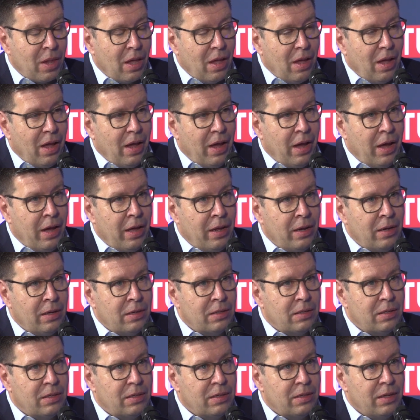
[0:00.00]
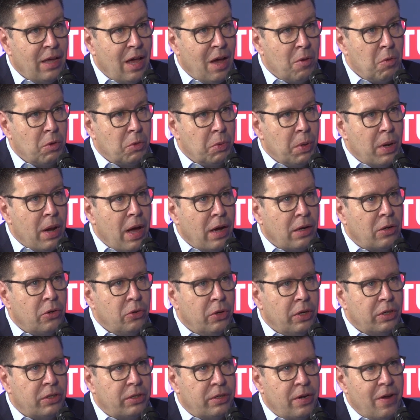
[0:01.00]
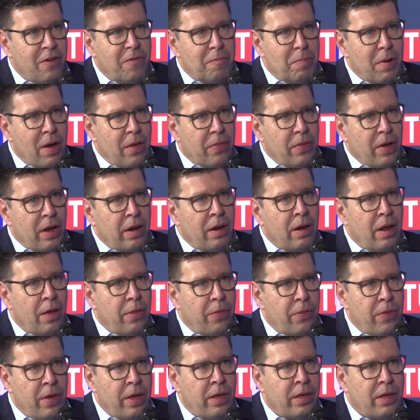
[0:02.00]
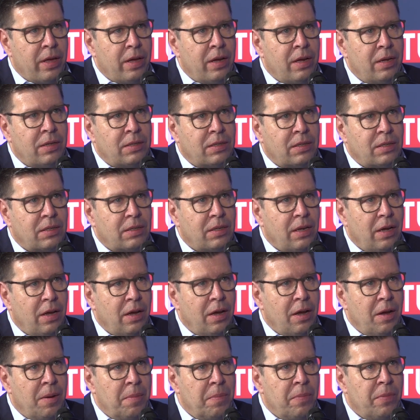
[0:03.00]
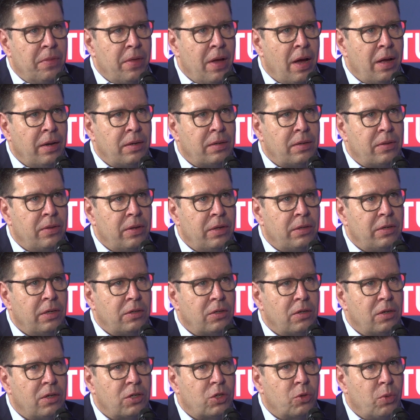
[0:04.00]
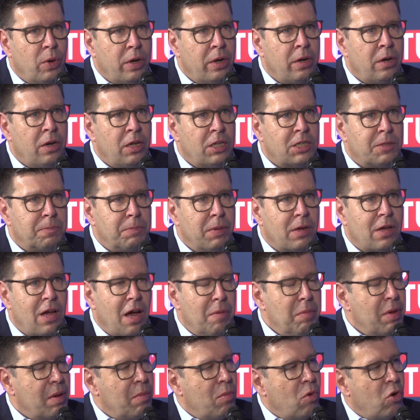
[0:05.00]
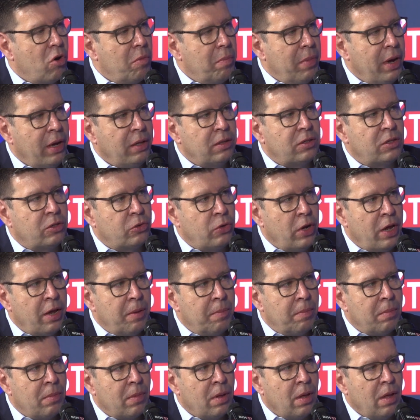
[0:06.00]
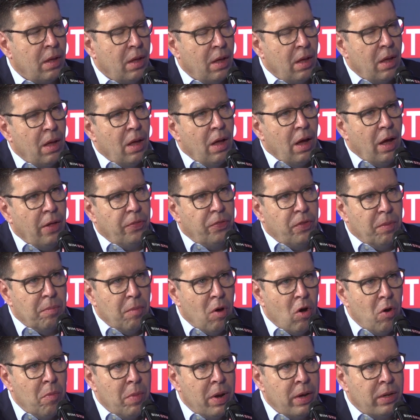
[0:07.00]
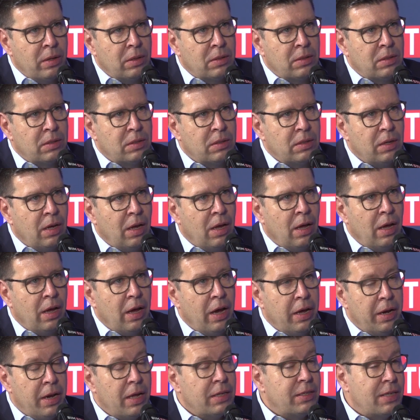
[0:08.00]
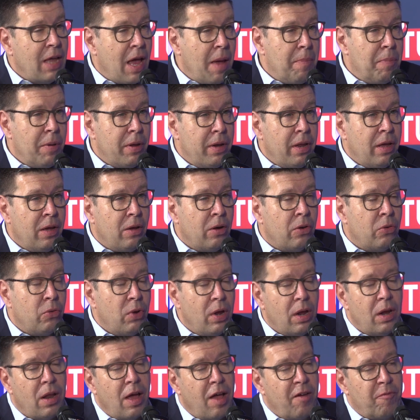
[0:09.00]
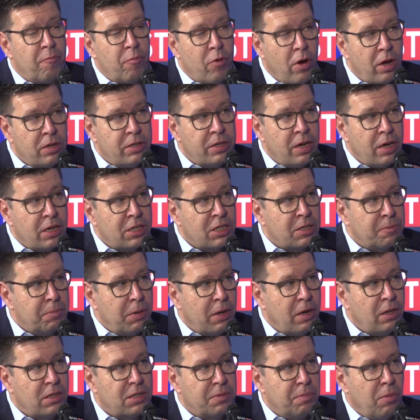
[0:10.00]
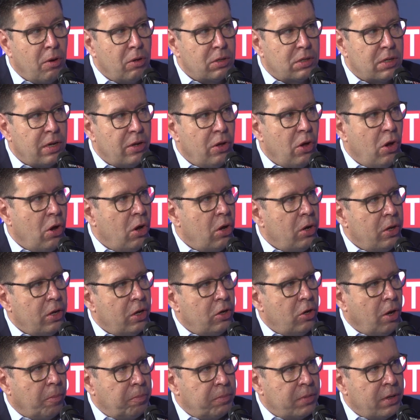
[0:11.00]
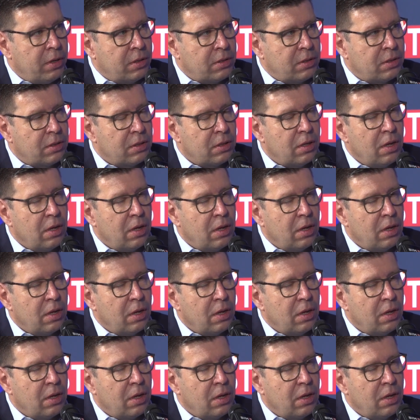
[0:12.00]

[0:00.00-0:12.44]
And yeah, what we'd like to achieve by then, I think, is that the digital twin is becoming more mainstream. At the moment, it is happening on real-life projects, but it's mostly early adopters.